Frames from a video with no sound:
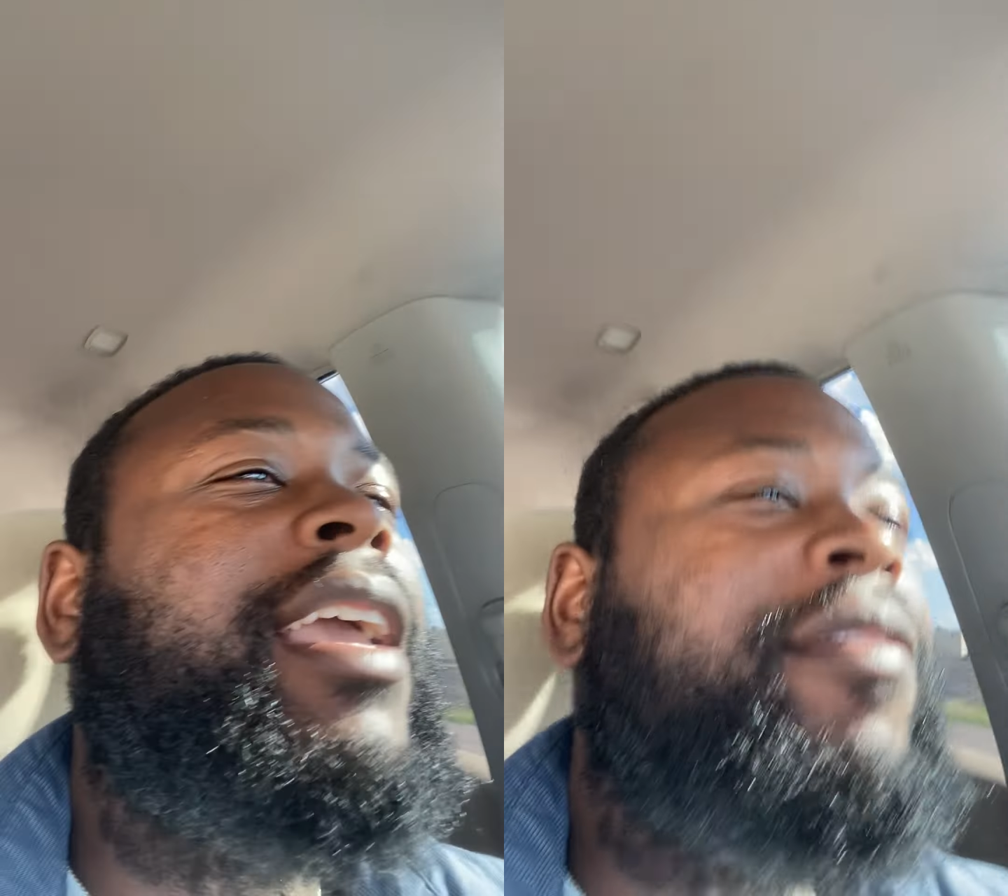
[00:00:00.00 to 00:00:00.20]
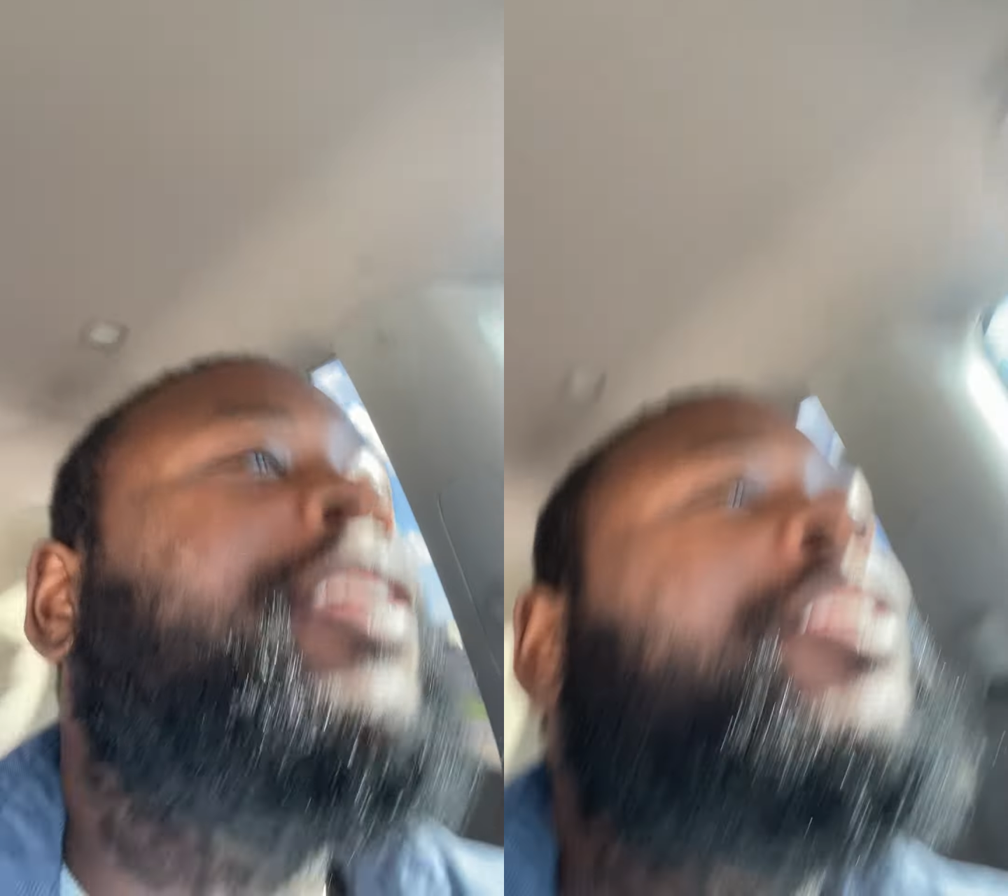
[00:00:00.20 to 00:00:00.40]

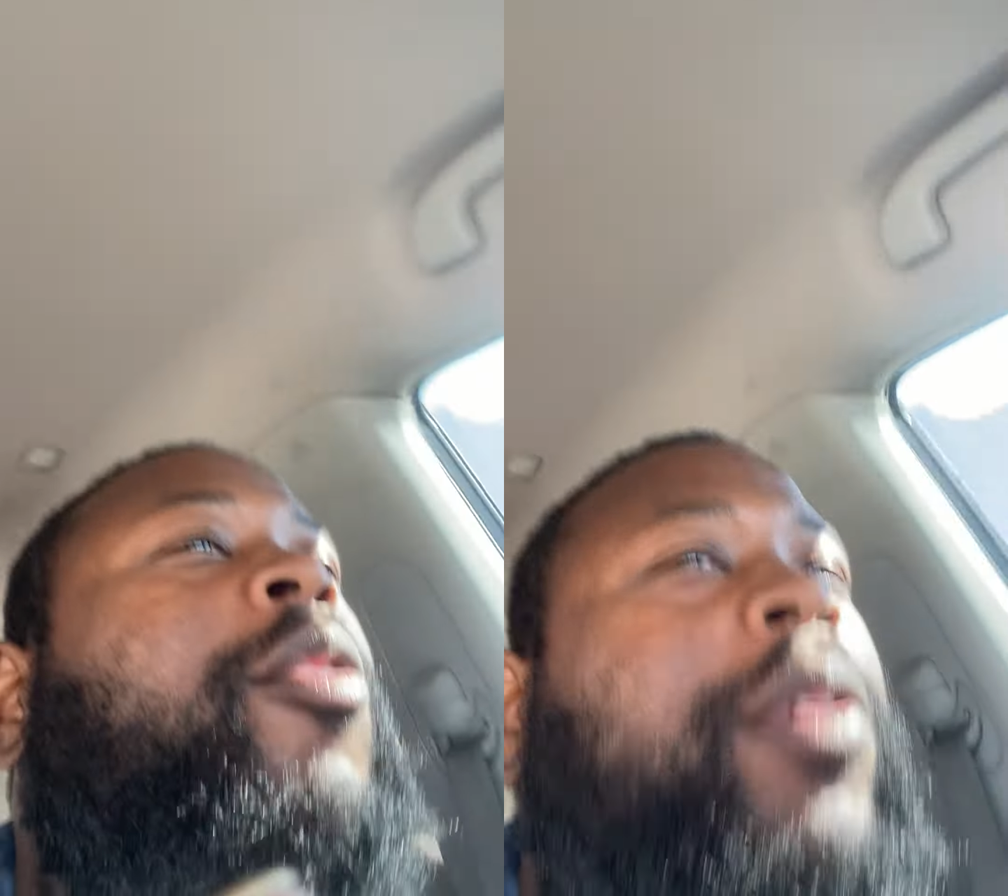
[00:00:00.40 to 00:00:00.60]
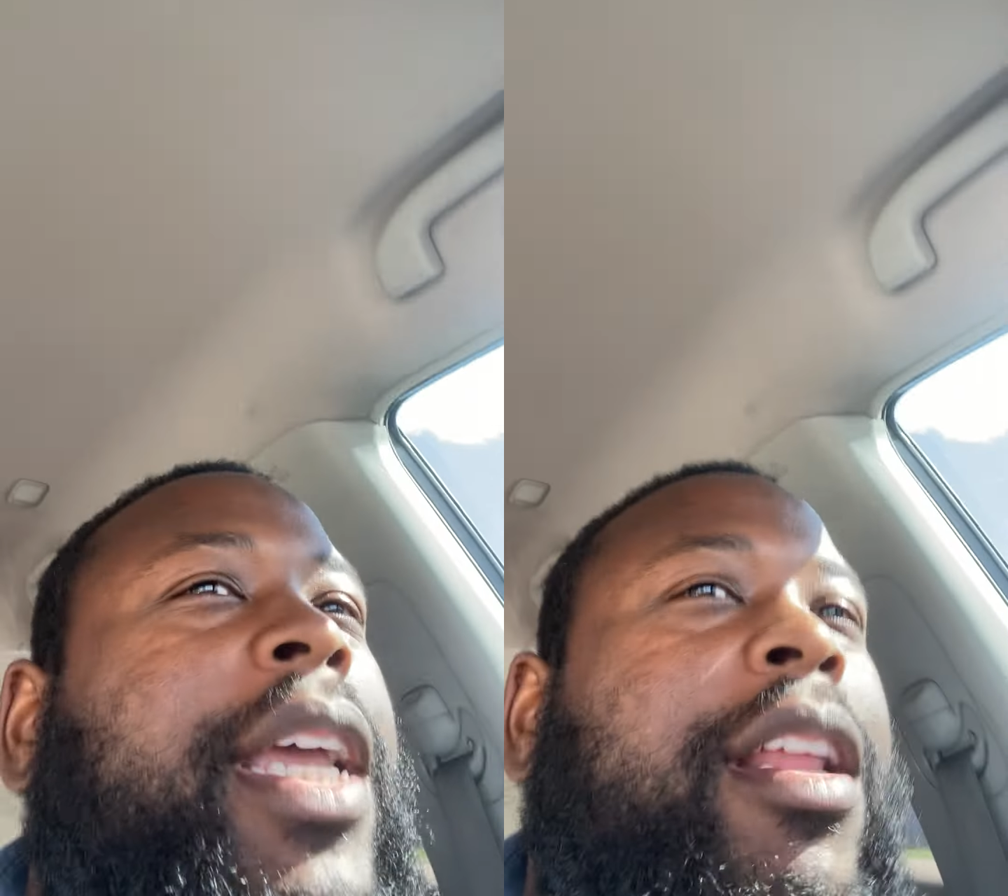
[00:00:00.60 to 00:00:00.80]
if he
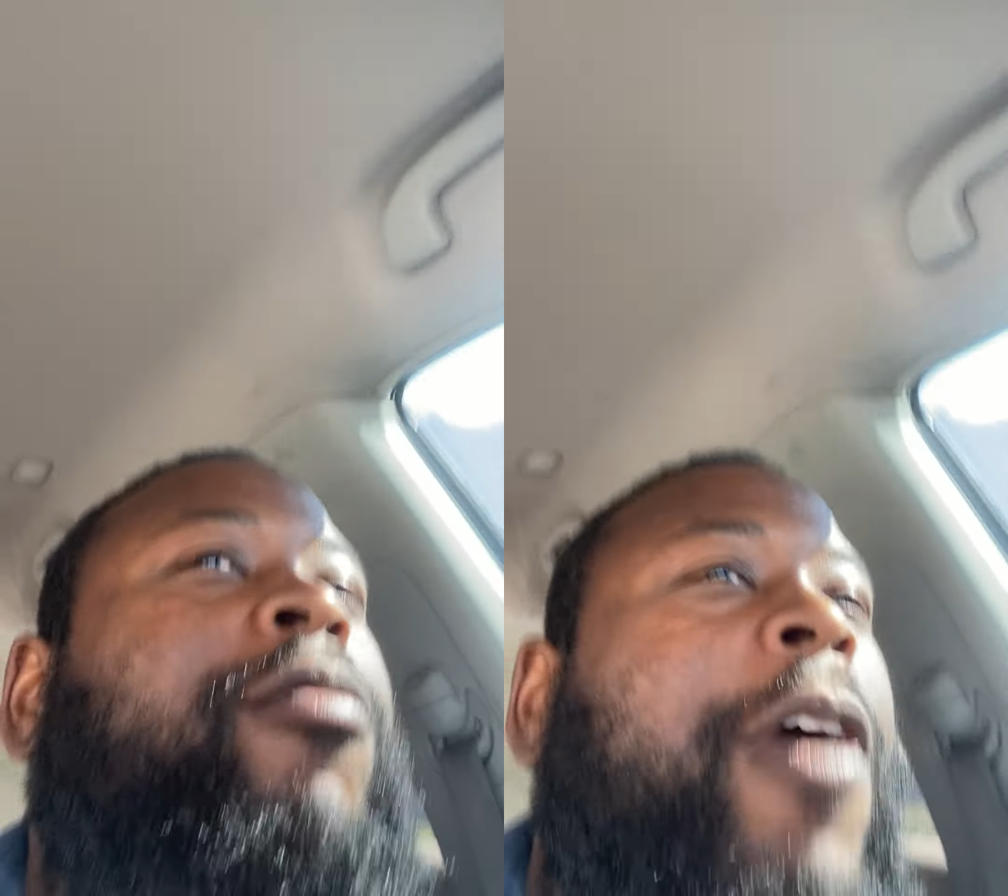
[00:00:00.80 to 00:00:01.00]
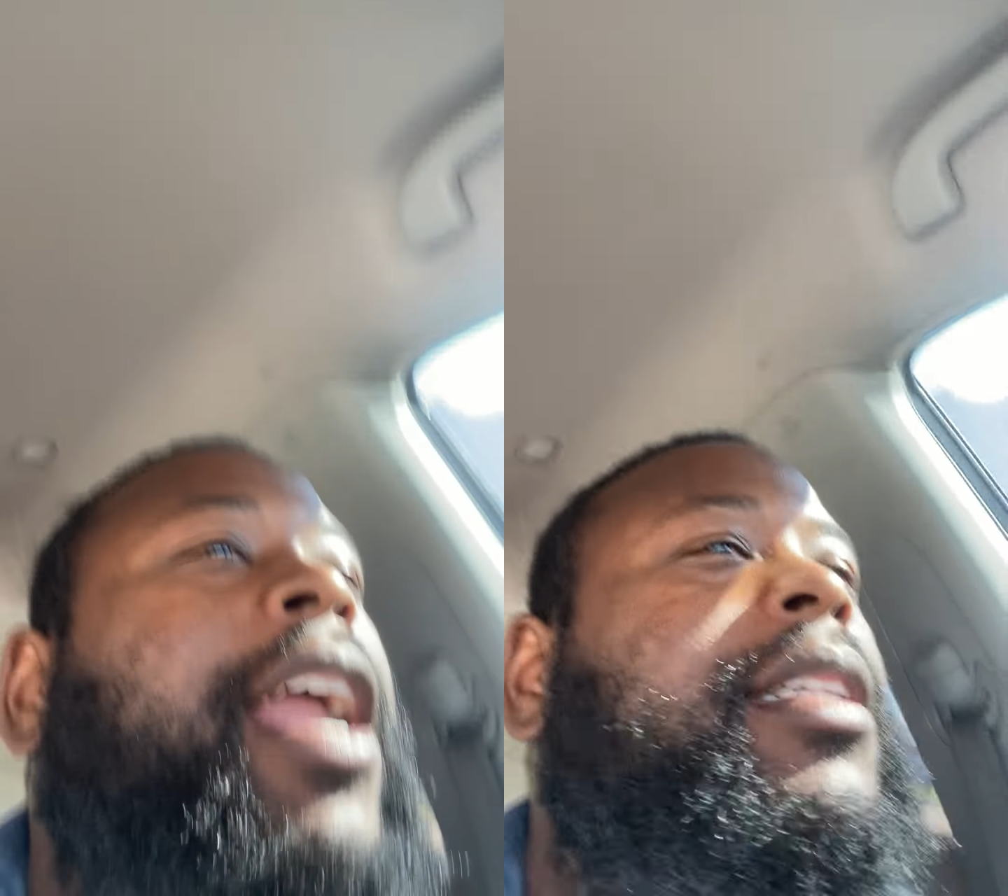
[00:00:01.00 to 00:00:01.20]
don't get it
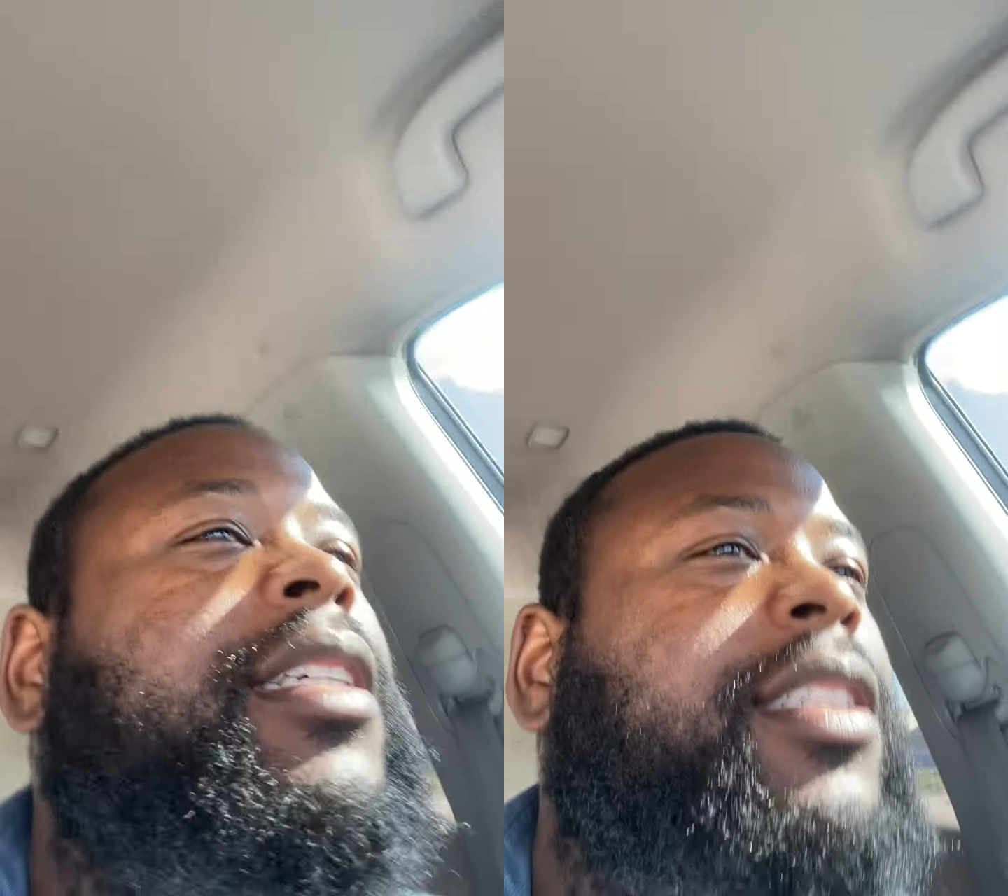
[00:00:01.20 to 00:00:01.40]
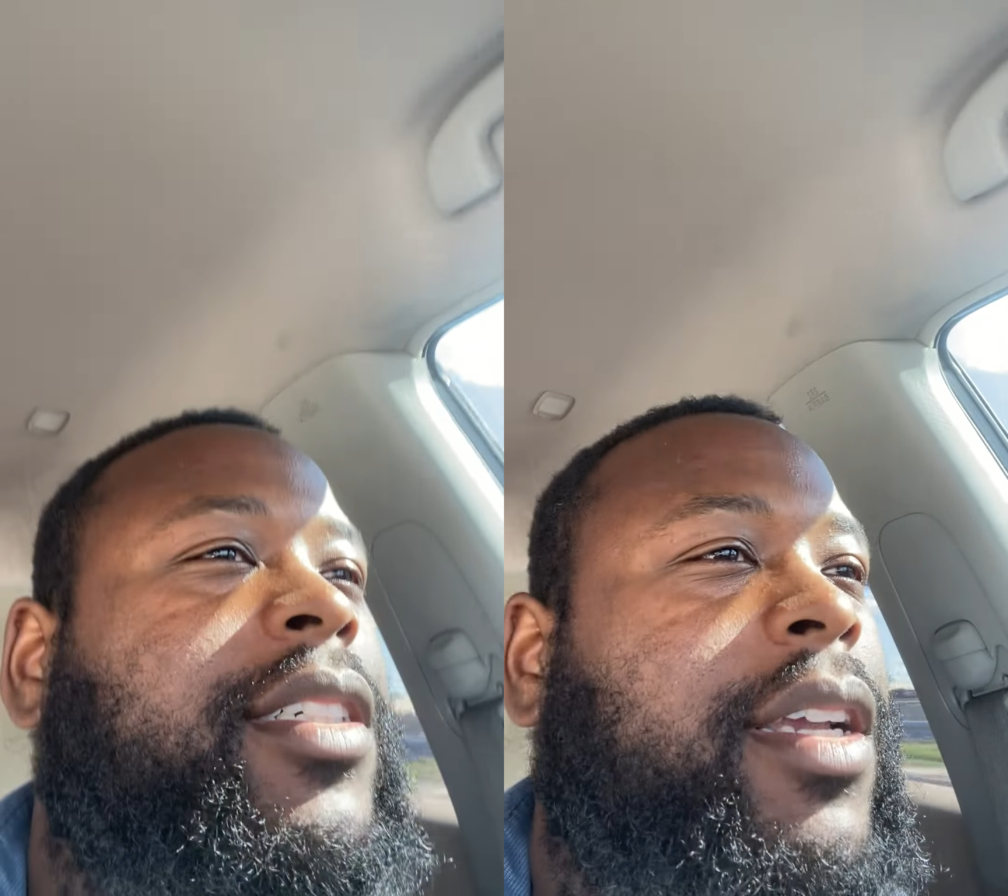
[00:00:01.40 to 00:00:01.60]
right
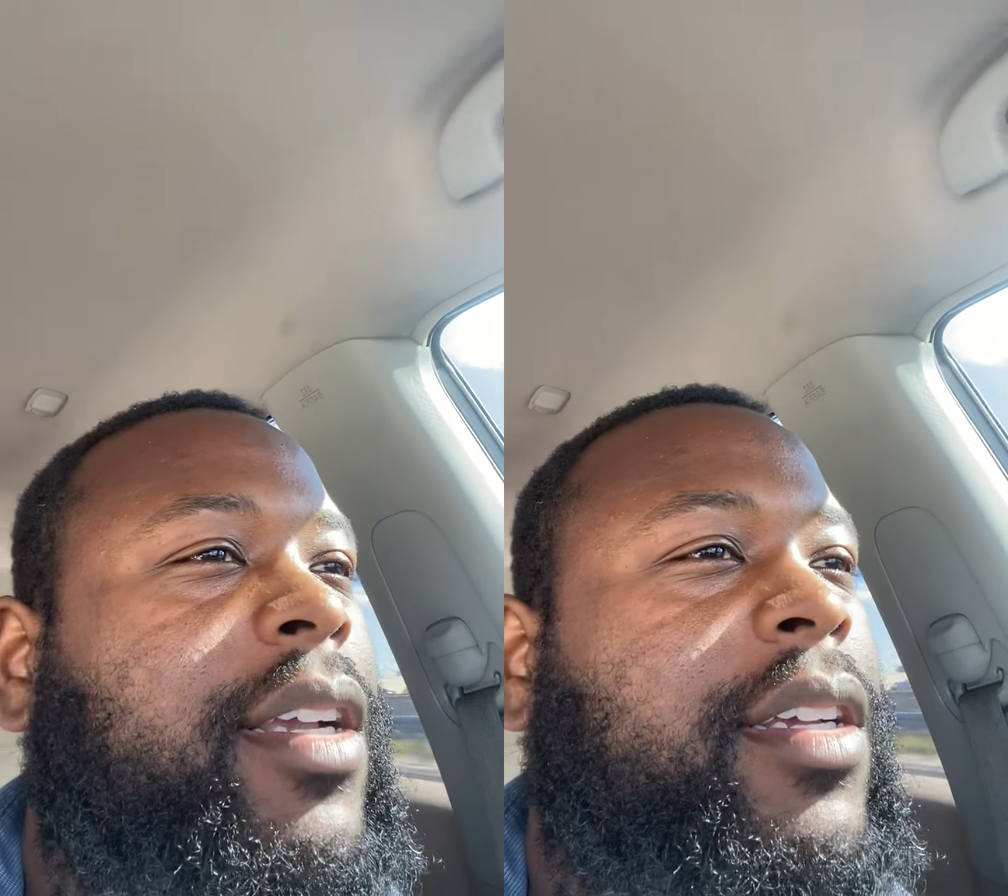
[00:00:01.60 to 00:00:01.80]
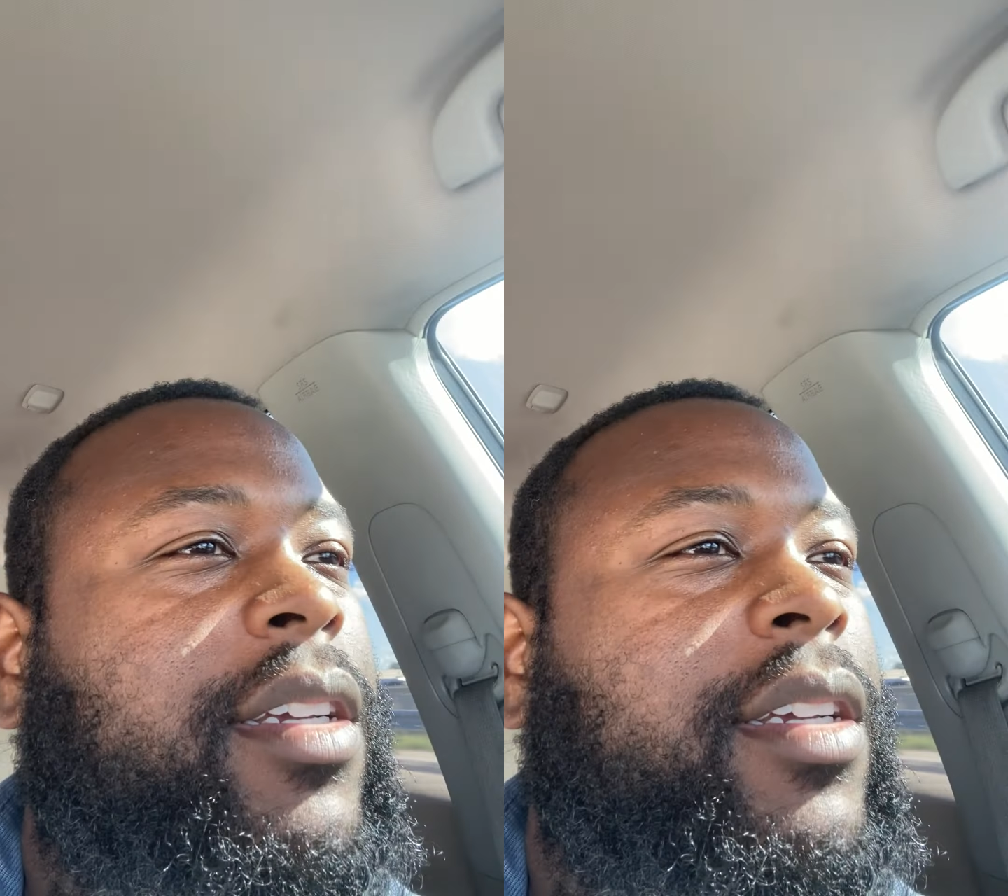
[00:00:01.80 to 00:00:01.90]
this year.